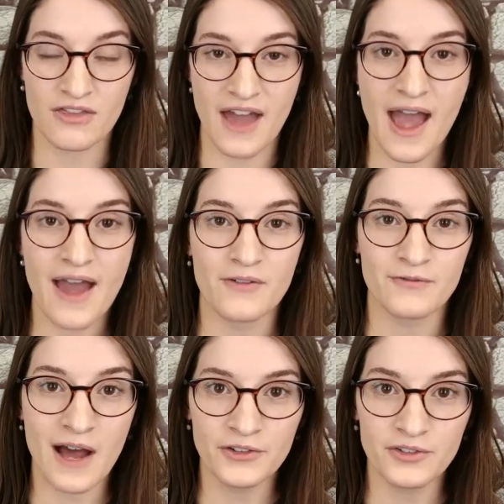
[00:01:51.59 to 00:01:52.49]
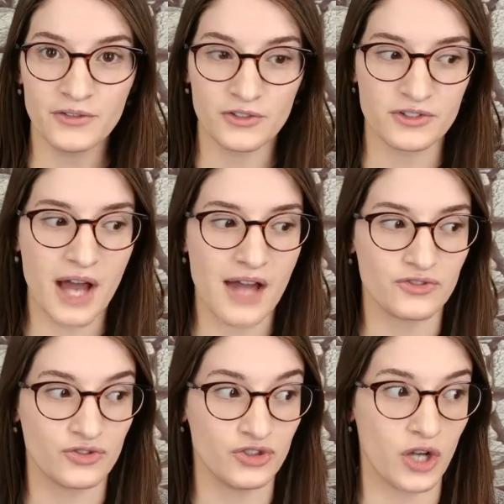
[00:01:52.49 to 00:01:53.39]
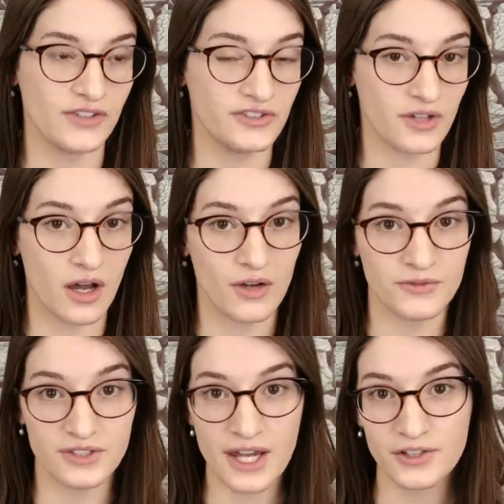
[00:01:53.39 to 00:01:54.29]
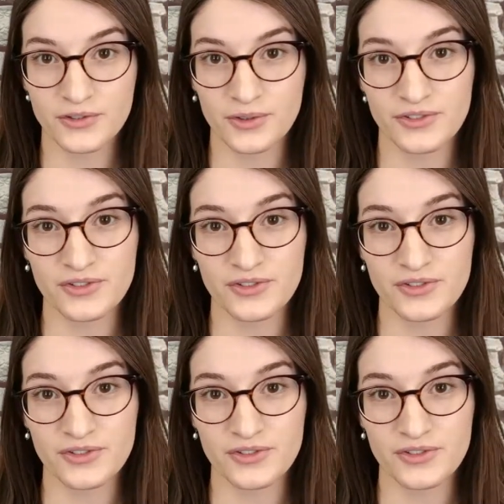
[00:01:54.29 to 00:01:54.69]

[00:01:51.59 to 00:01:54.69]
that fossils are not just of dinosaurs.